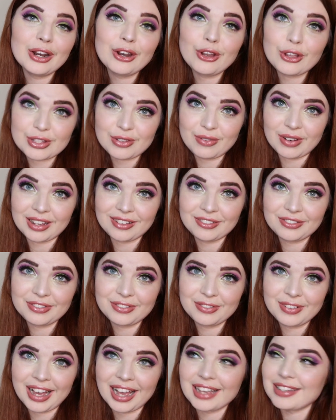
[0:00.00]
Lots of love,
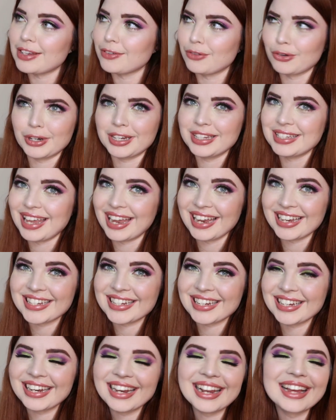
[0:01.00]
as I've already
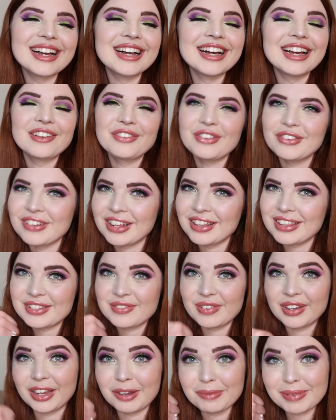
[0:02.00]
said. If you've liked
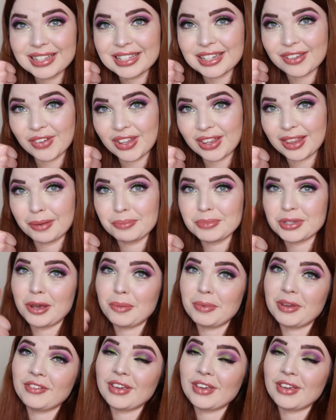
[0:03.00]
this video, please give it a thumbs up.